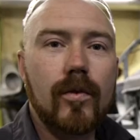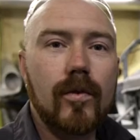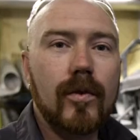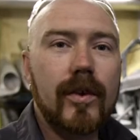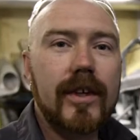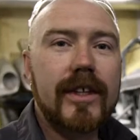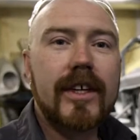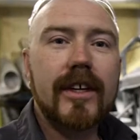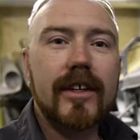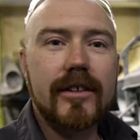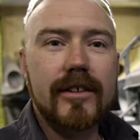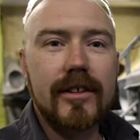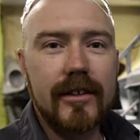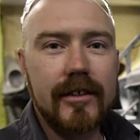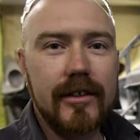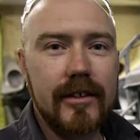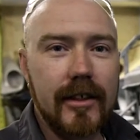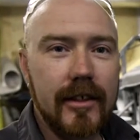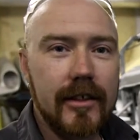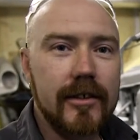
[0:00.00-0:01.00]
with the
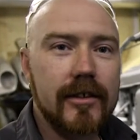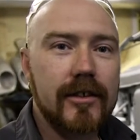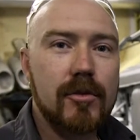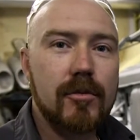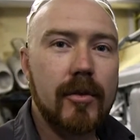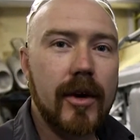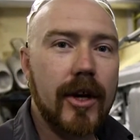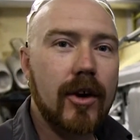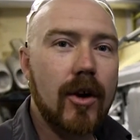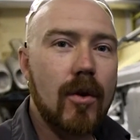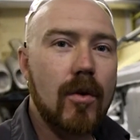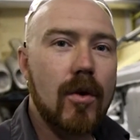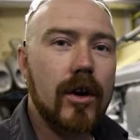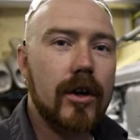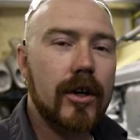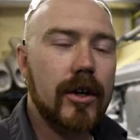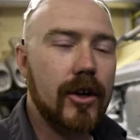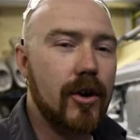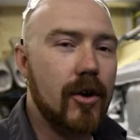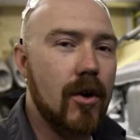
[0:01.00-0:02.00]
assistance of my
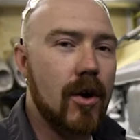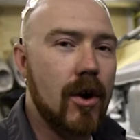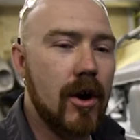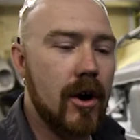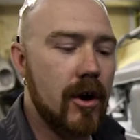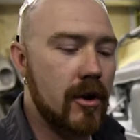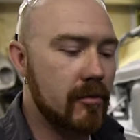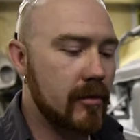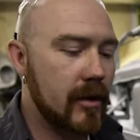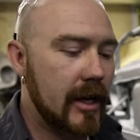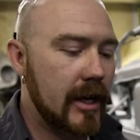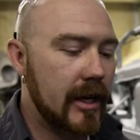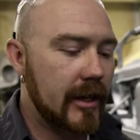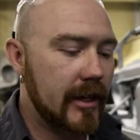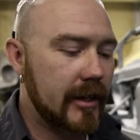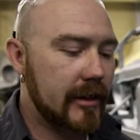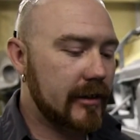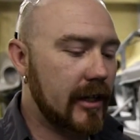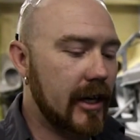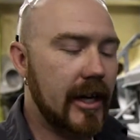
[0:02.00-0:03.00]
coworker Norm,
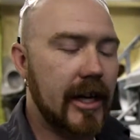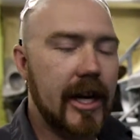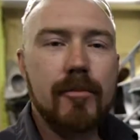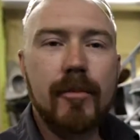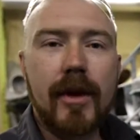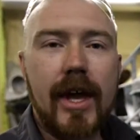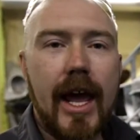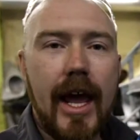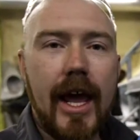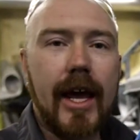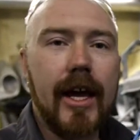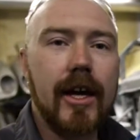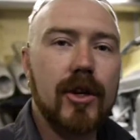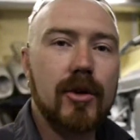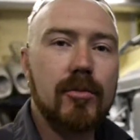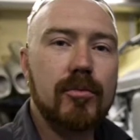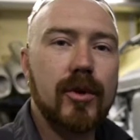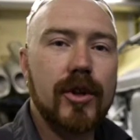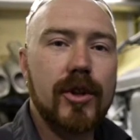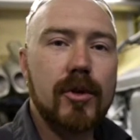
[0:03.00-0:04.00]
he's going to give me a hand
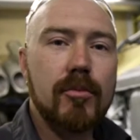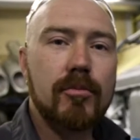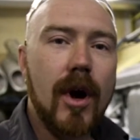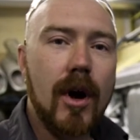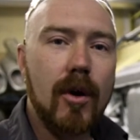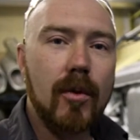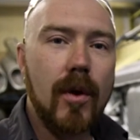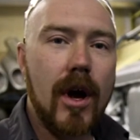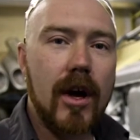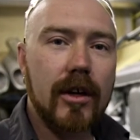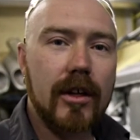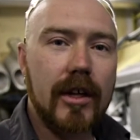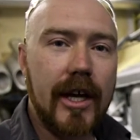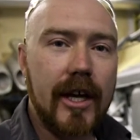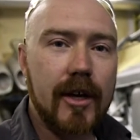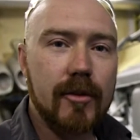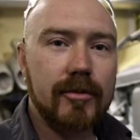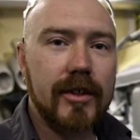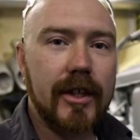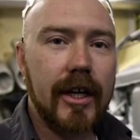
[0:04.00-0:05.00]
to put the butt weld
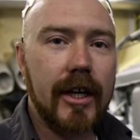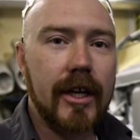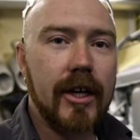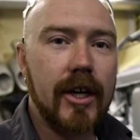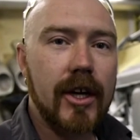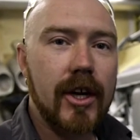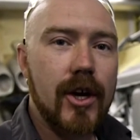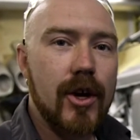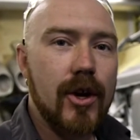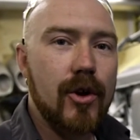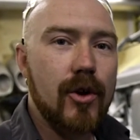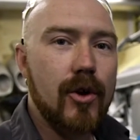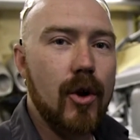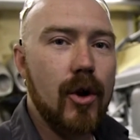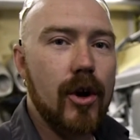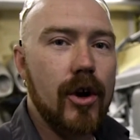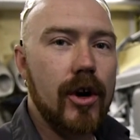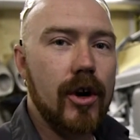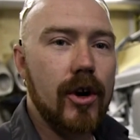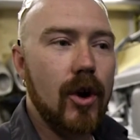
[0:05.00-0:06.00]
clamps in
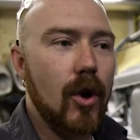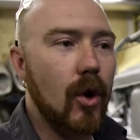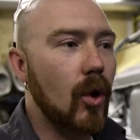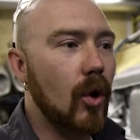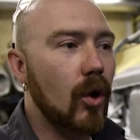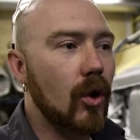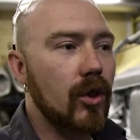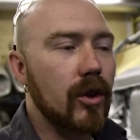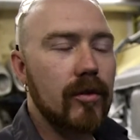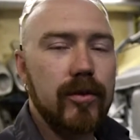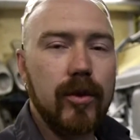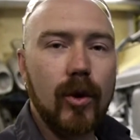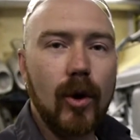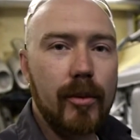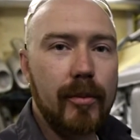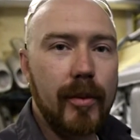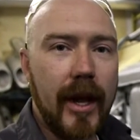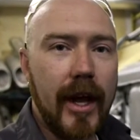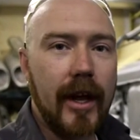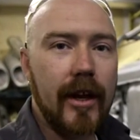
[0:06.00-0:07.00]
order to hold the floor
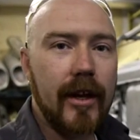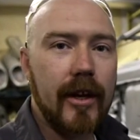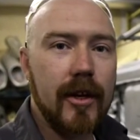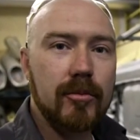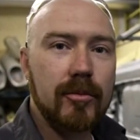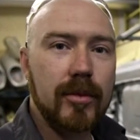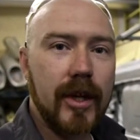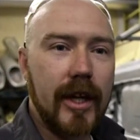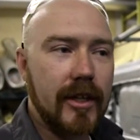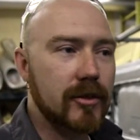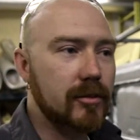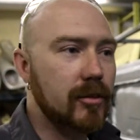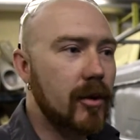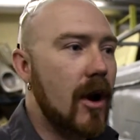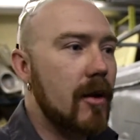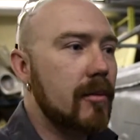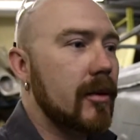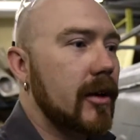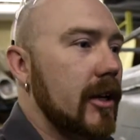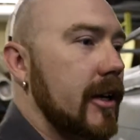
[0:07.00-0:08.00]
pan in place
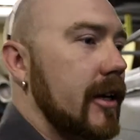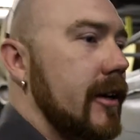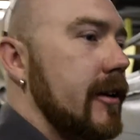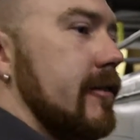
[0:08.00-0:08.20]
properly.